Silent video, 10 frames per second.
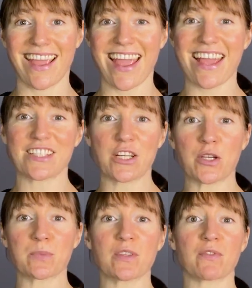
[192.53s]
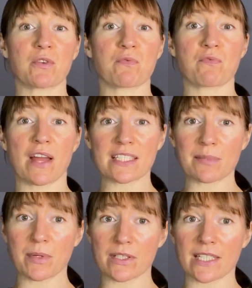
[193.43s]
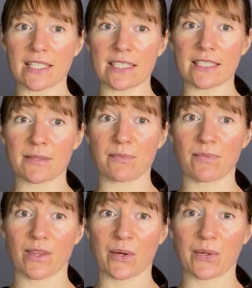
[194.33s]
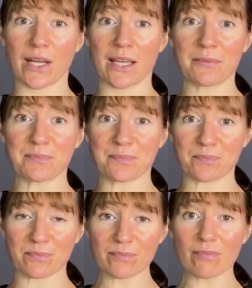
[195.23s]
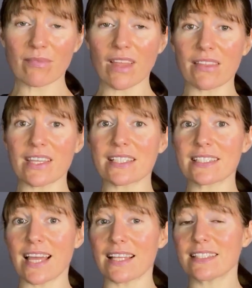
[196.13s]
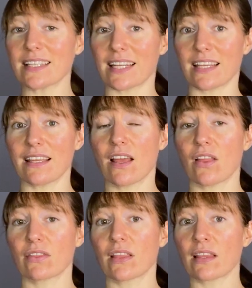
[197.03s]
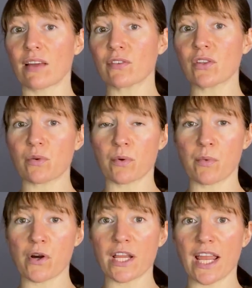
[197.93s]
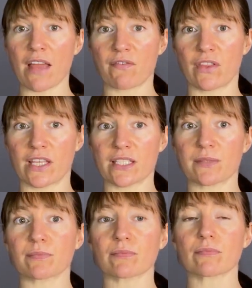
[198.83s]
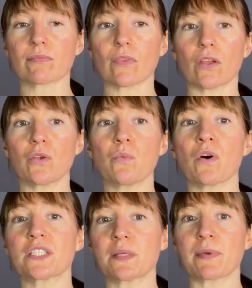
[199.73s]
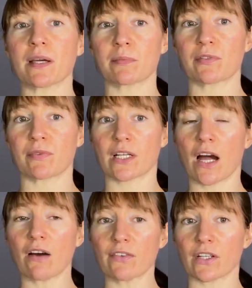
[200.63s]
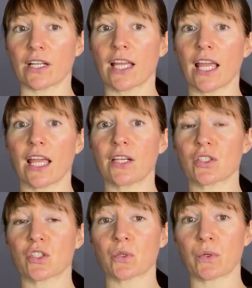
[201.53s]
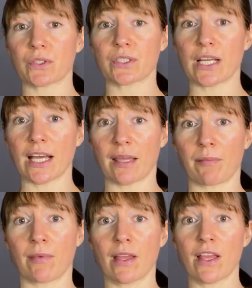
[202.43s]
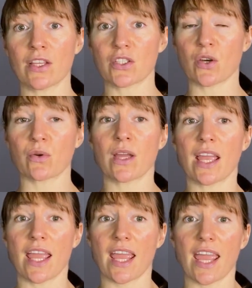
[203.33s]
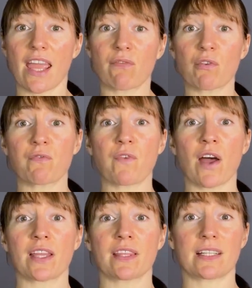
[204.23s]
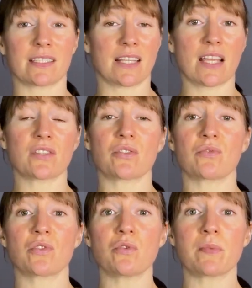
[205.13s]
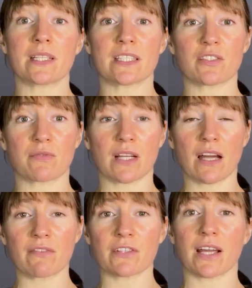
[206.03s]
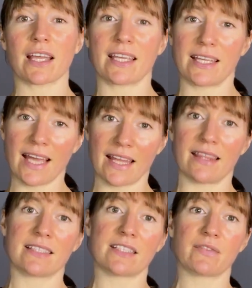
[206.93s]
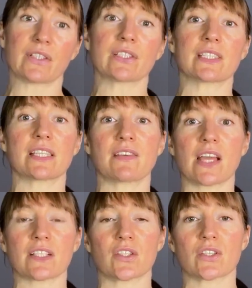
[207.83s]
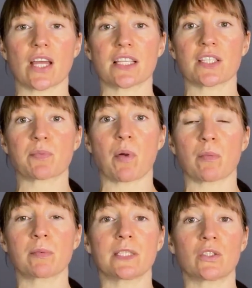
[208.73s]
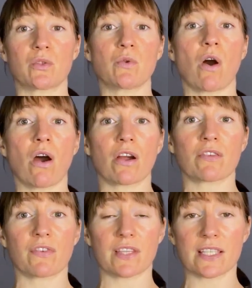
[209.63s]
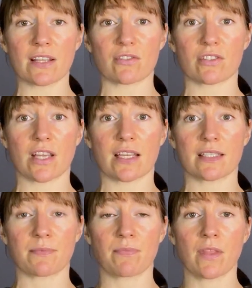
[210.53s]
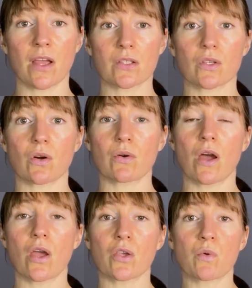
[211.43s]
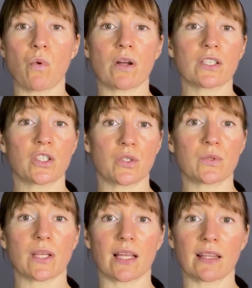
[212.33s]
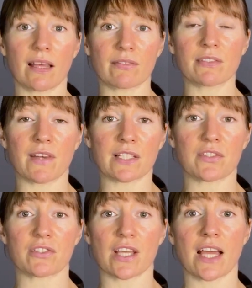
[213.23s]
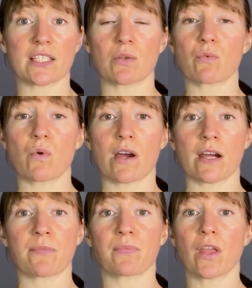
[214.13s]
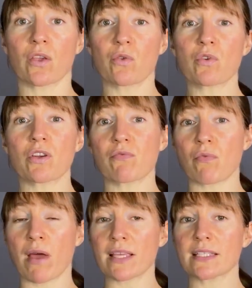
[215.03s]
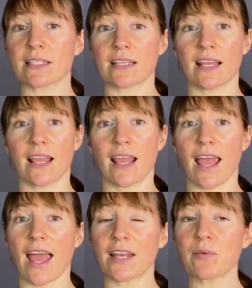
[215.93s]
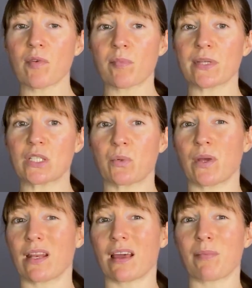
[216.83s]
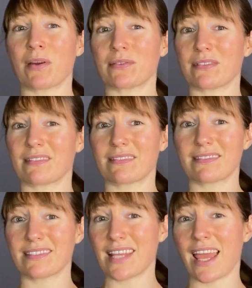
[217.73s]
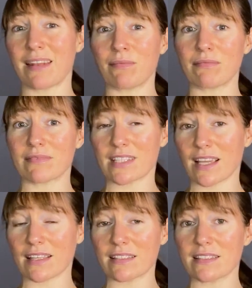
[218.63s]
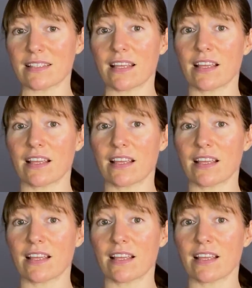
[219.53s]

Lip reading: In terms of your rest periods, okay, the intensity, the level that we're working at for this, you want to be able to recover in a shorter time. So if you find that it takes you 2 minutes to recover, again, the difficulty of the exercise is probably too hard for this exercise. So you want to choose a level of exercise where you can rest anywhere between about 10 seconds